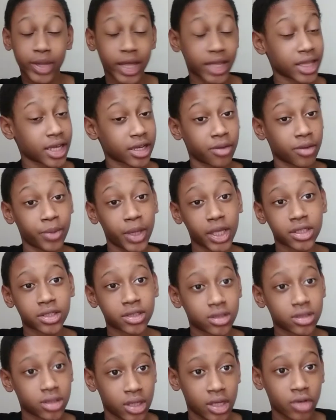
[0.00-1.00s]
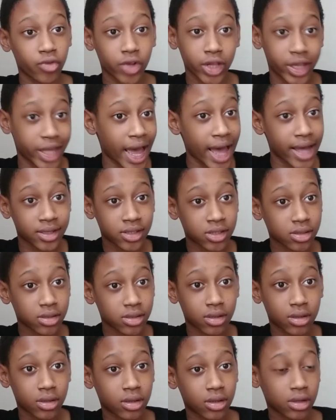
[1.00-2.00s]
like a beast. He really has.
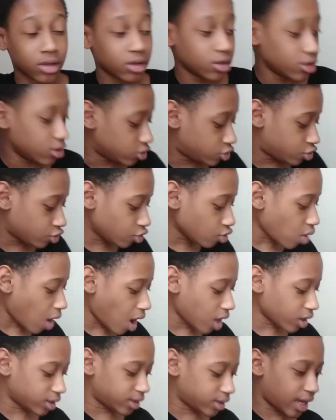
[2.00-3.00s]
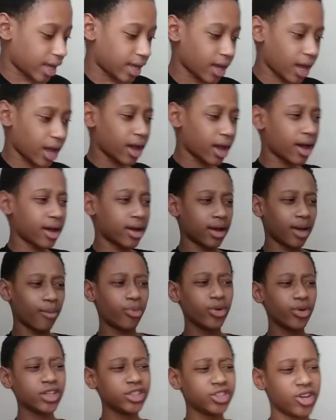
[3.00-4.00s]
Drew Holiday, I'm
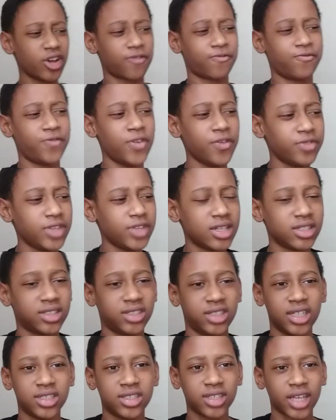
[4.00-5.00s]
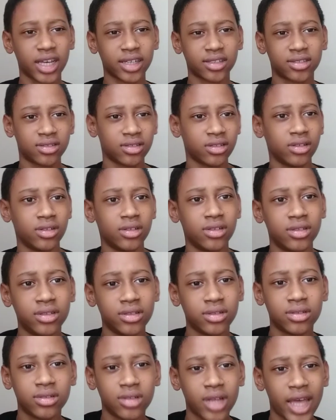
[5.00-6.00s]
pretty sure he had 15 assists, like
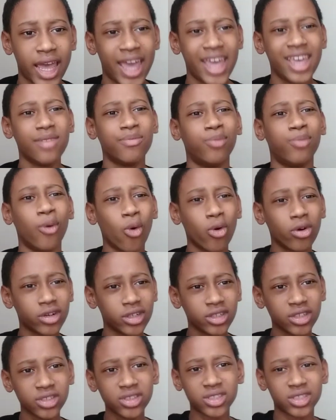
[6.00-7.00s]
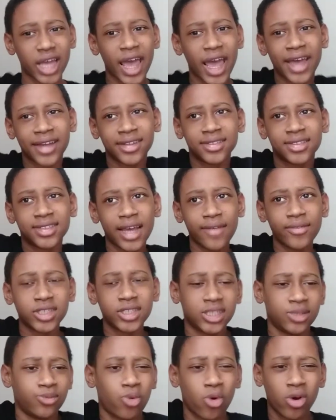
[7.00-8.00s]
8 boards and
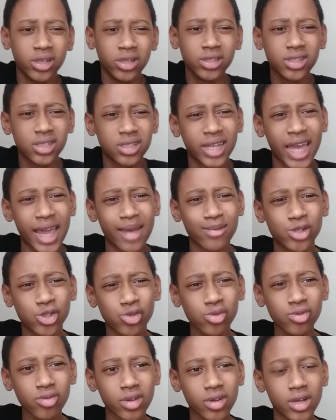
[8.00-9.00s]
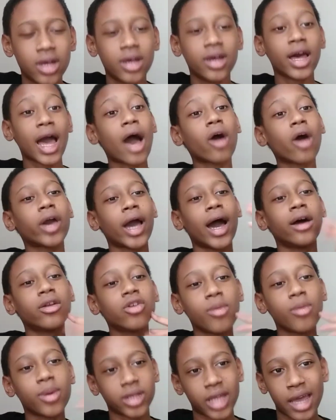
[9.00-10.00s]
17 points in game 2. Okay, I don't know
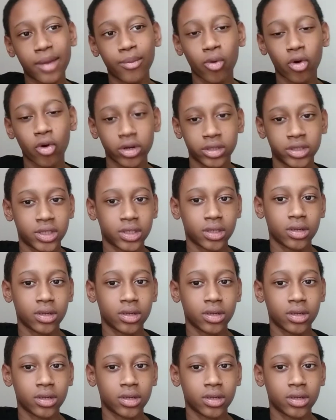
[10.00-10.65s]
about the 8 boards.